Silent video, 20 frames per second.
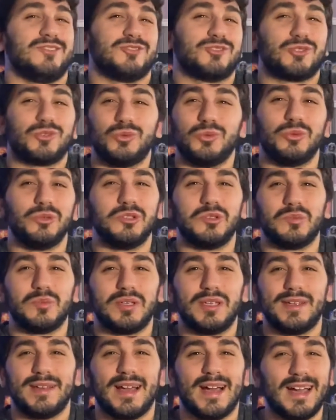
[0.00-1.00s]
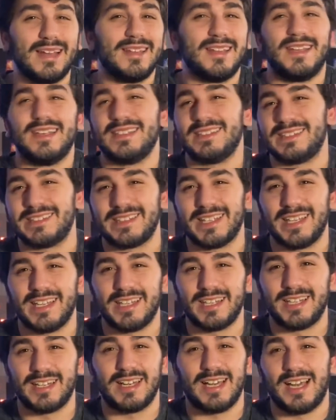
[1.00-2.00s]
cool to me. I like
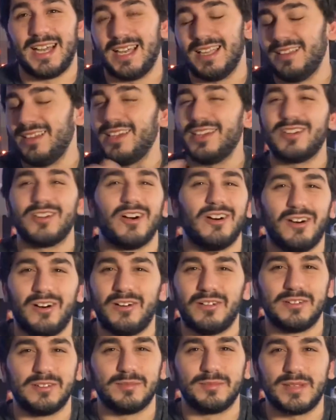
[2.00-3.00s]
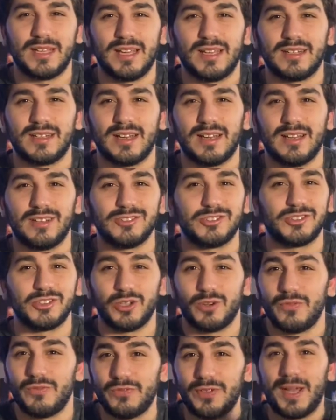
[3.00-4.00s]
saying it. I like calling him that now.
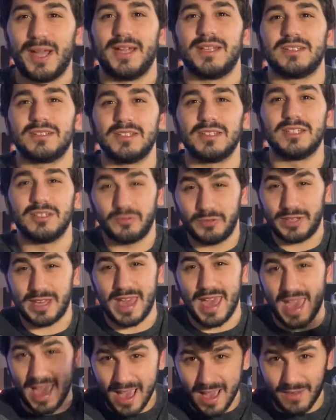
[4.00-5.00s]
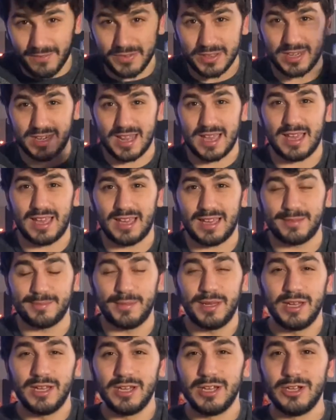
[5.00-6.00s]
So finally, we have a
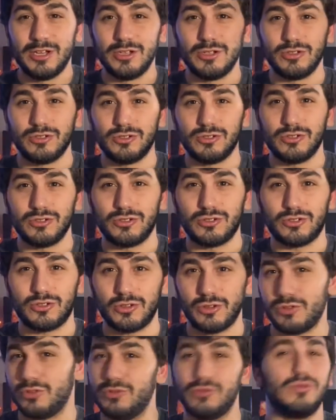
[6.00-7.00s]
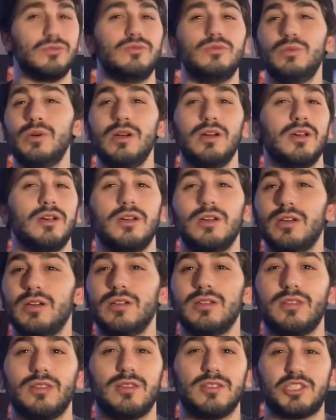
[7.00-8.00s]
name to
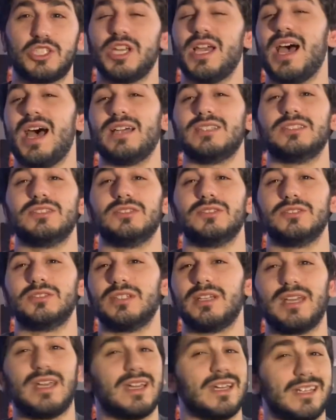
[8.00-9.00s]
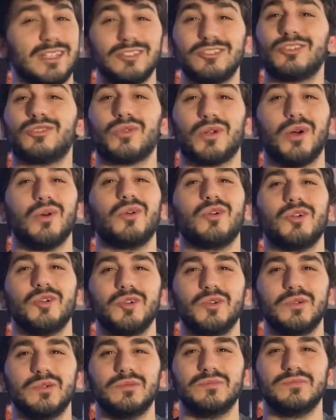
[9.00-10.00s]
the child, and it's
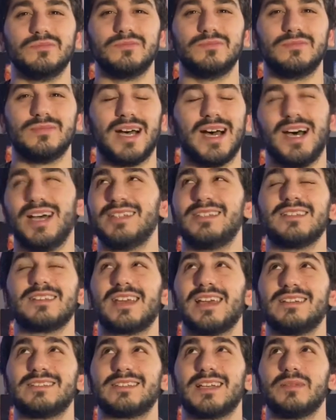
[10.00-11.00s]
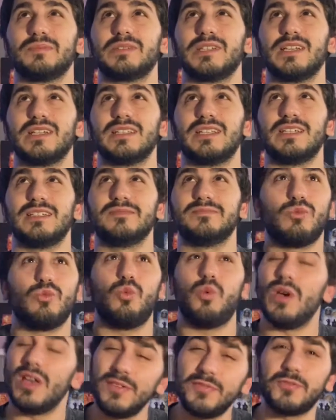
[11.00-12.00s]
Grogu. I just can't stop saying that.
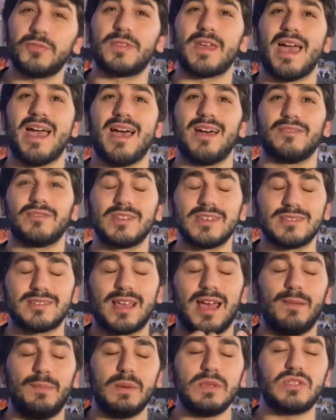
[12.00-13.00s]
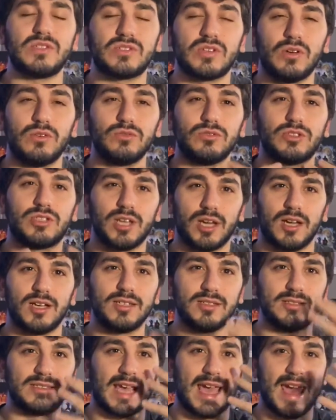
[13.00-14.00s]
With that, this episode
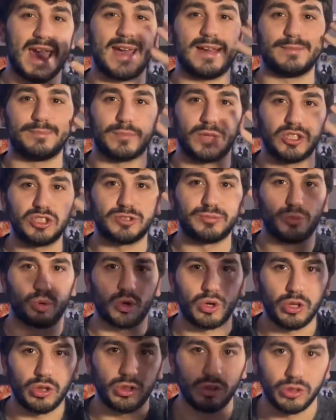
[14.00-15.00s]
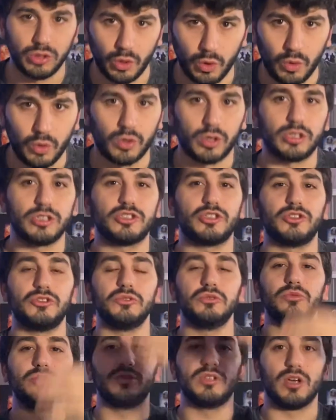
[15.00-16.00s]
does add much more lore
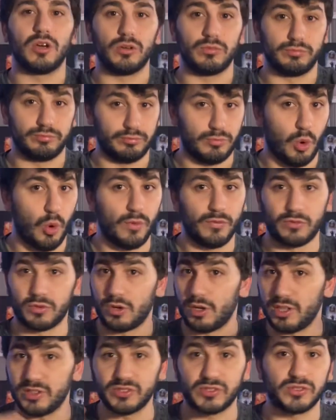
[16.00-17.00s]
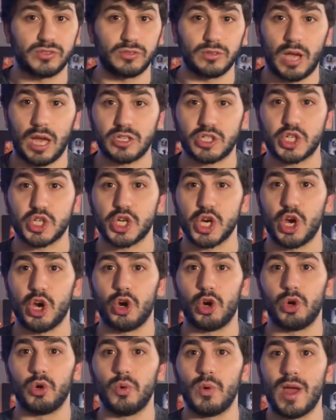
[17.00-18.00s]
to the overall
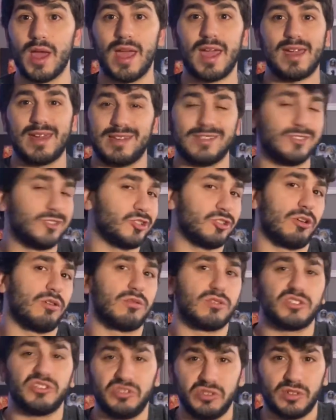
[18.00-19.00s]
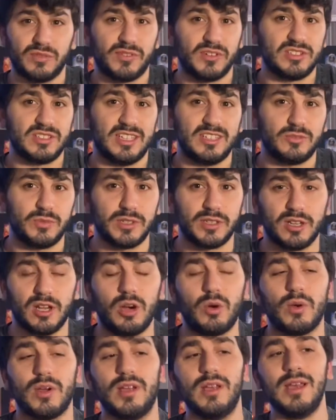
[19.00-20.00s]
show and Star Wars universe as we
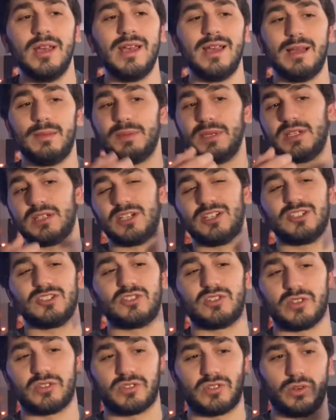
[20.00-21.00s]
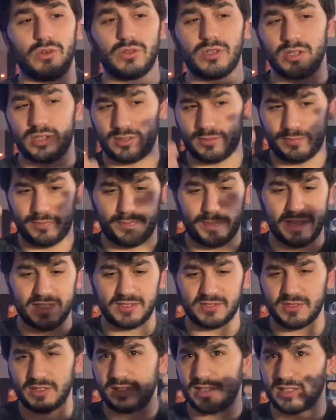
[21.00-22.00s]
know it. Because Ahsoka
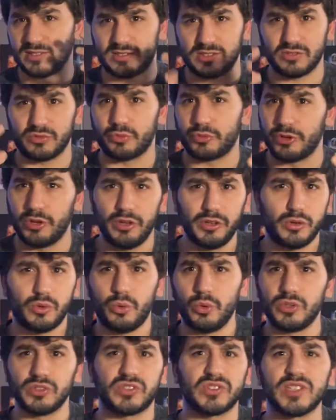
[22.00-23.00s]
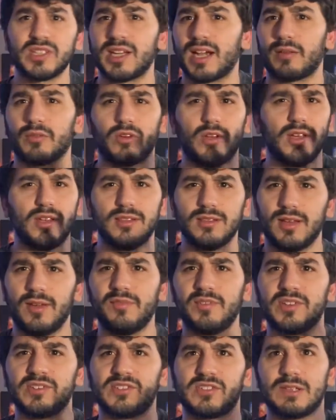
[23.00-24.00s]
basically does this really cool scene. I really love
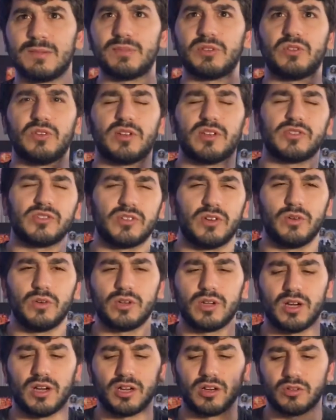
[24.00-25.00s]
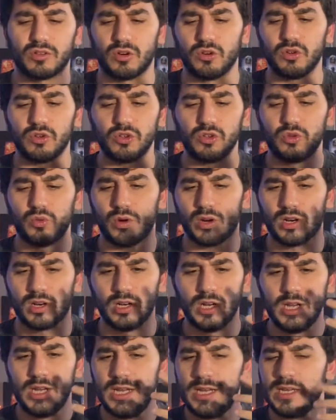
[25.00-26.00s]
this scene between Ahsoka and Grogu where
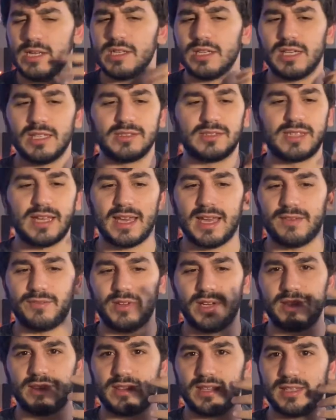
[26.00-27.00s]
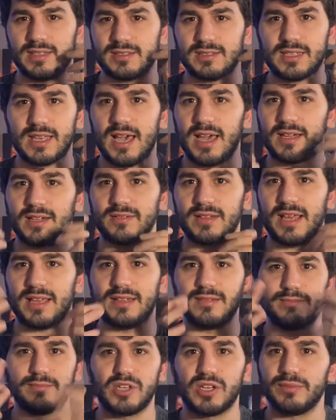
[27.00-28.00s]
they have like this kind of,
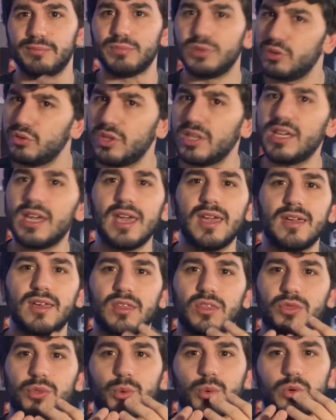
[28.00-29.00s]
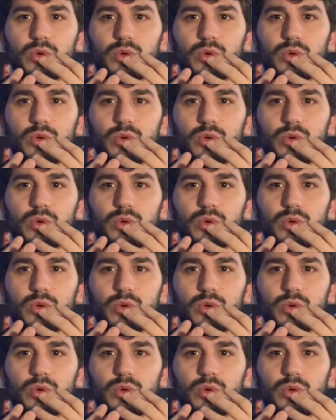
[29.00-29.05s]
they communicate through